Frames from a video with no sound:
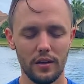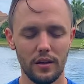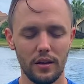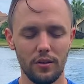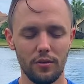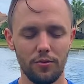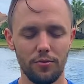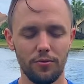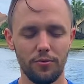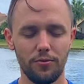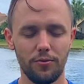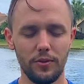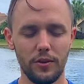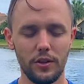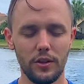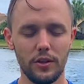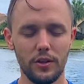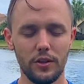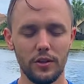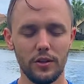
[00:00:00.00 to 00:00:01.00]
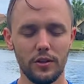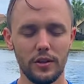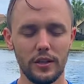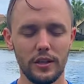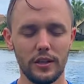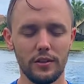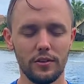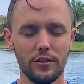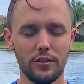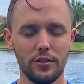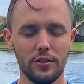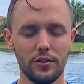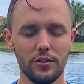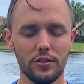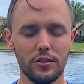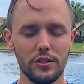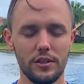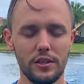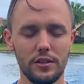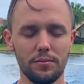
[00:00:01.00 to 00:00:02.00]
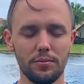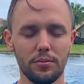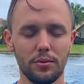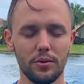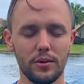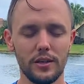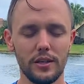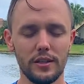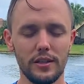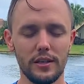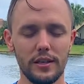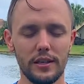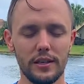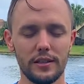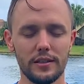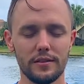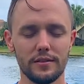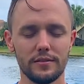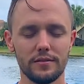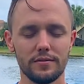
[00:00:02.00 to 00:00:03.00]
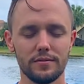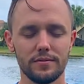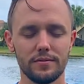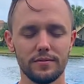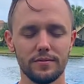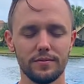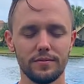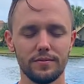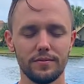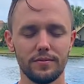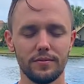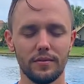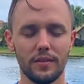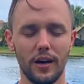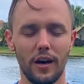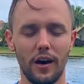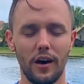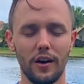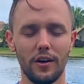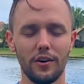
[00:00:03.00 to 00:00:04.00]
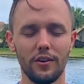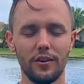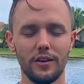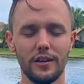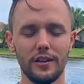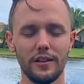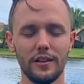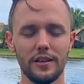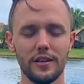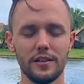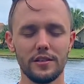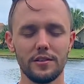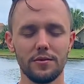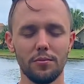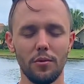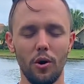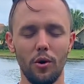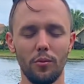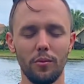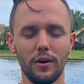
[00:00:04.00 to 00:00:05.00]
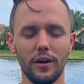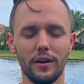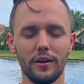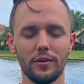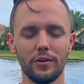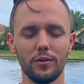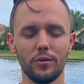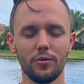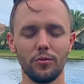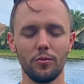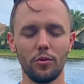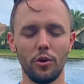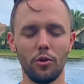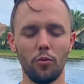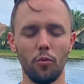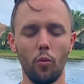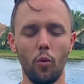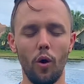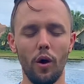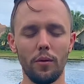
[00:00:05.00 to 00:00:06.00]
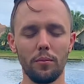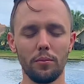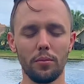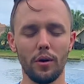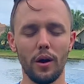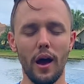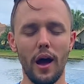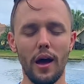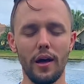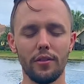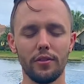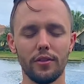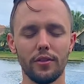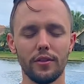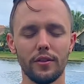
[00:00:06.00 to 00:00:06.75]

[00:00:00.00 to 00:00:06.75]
and feel into your deep breathing, honoring this moment with one breath.